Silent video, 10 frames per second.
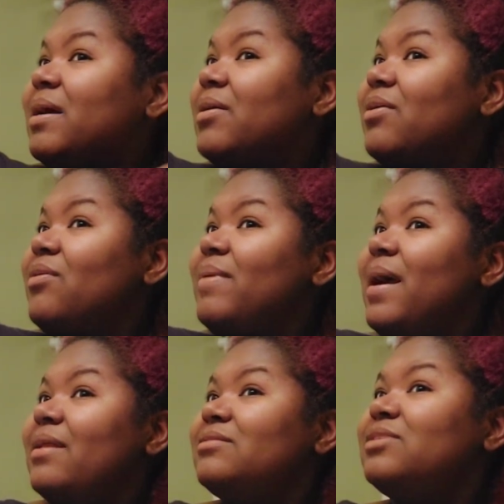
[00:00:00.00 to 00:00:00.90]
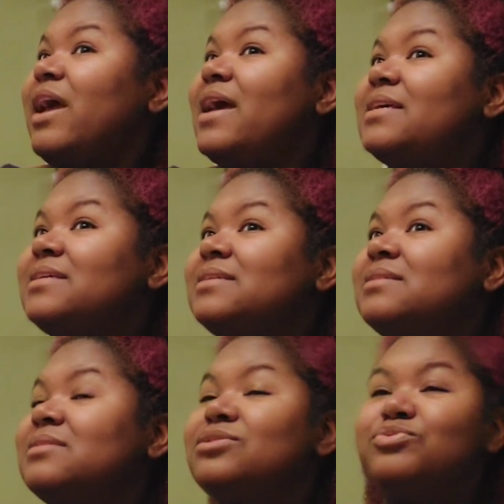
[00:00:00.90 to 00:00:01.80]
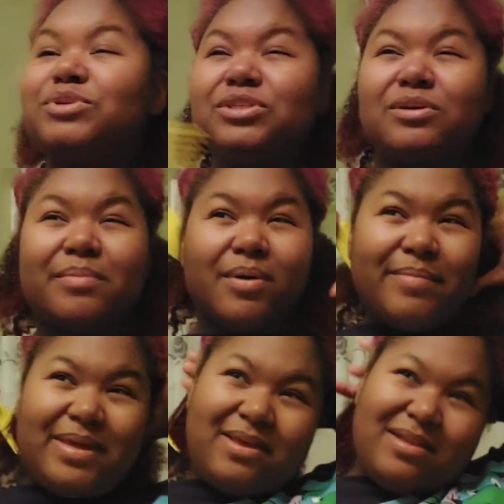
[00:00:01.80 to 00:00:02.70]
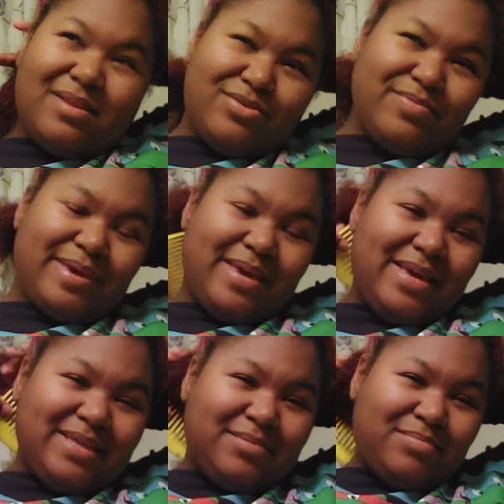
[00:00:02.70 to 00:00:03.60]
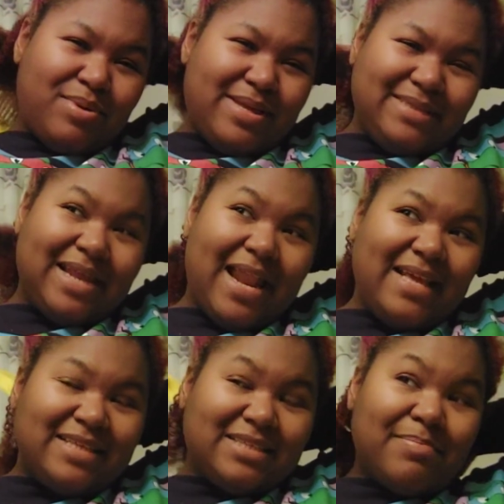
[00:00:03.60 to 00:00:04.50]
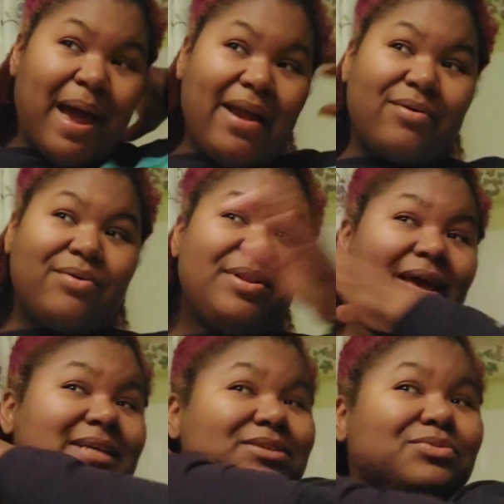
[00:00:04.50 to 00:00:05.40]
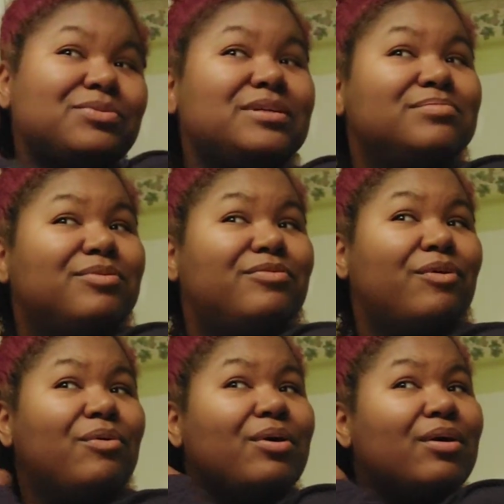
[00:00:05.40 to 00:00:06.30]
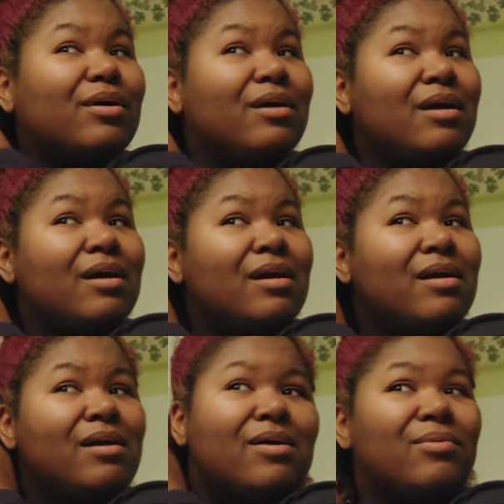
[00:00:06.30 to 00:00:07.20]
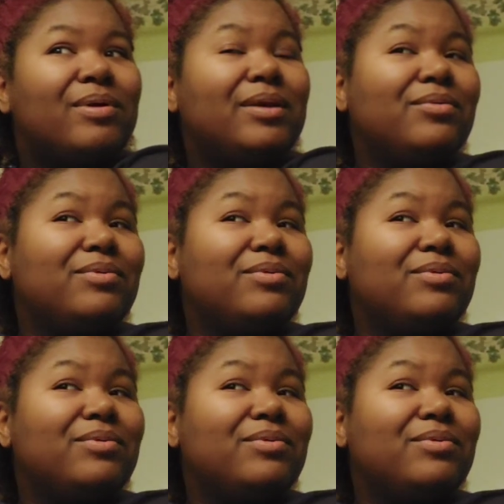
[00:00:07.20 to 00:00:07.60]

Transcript: curl pattern has switched up on me a little bit. It's not as spiral as it was before when it